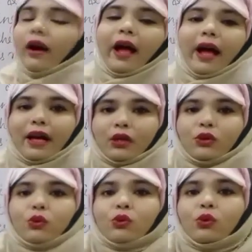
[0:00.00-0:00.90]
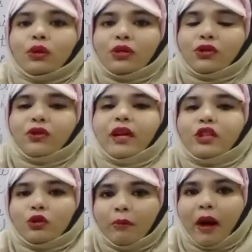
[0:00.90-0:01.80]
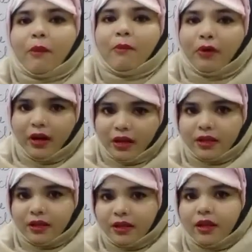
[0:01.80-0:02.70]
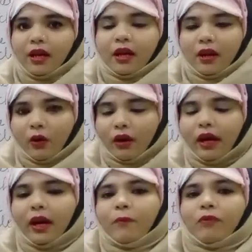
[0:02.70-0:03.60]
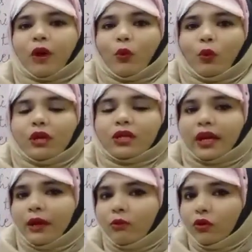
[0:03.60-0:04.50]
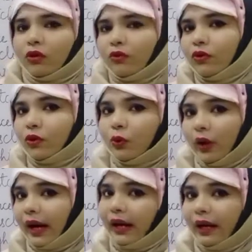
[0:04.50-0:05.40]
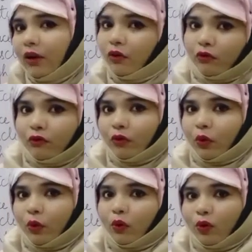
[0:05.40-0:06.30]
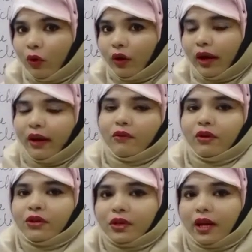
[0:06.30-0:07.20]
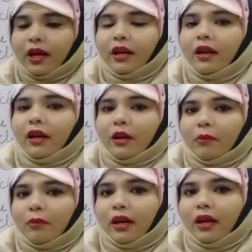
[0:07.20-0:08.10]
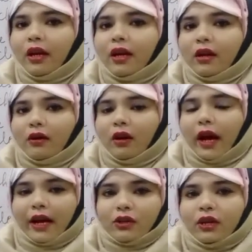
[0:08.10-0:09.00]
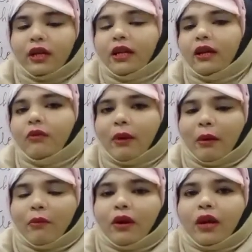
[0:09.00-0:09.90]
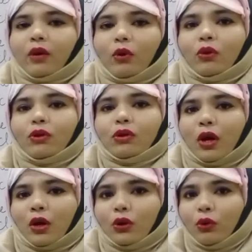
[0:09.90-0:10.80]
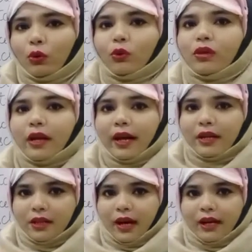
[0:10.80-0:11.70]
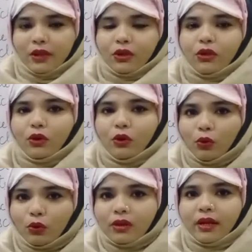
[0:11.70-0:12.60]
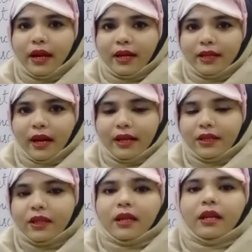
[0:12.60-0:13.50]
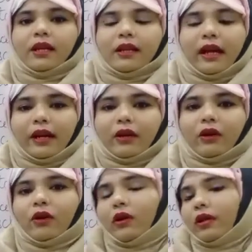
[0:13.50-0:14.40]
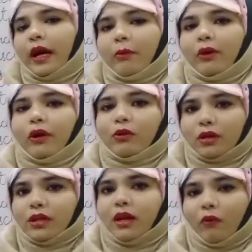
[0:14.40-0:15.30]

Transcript: has two stretched membranes. Okay, which can move to and fro. Okay, which can be actually the membrane goes loose and tight, loose and tight. That produces the